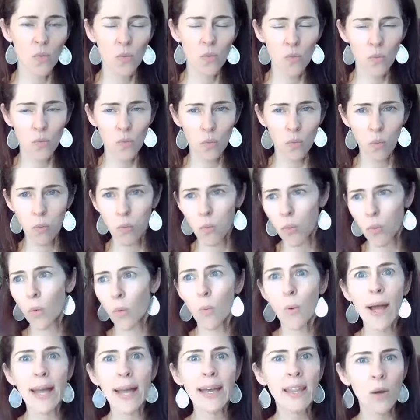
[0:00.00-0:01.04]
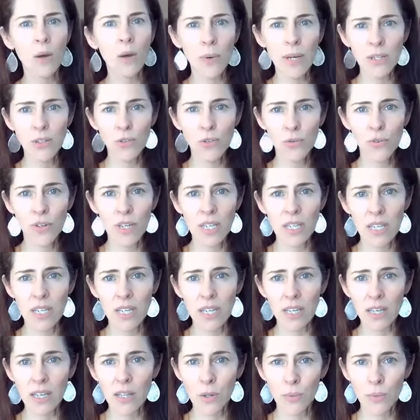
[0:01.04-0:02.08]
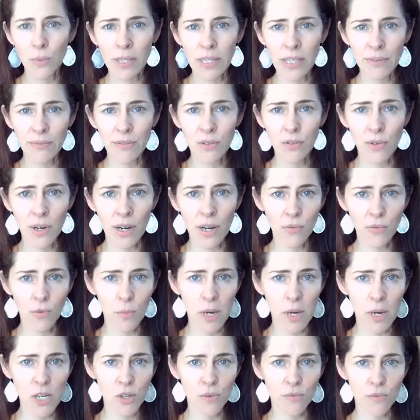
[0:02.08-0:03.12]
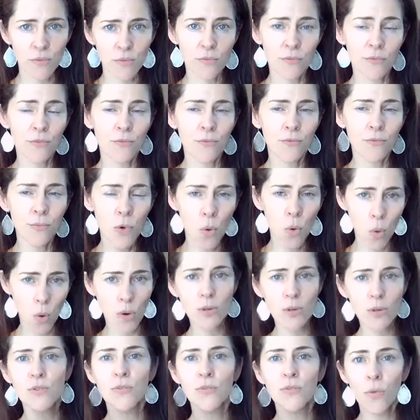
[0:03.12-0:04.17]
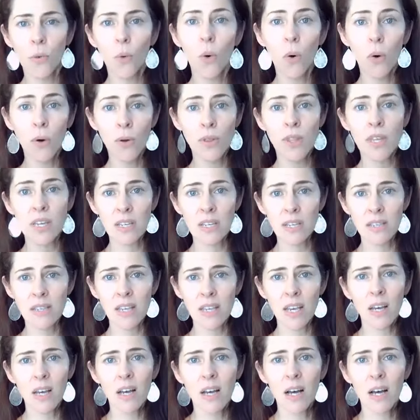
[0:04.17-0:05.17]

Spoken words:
the way that we treat in the relief and transformation course for these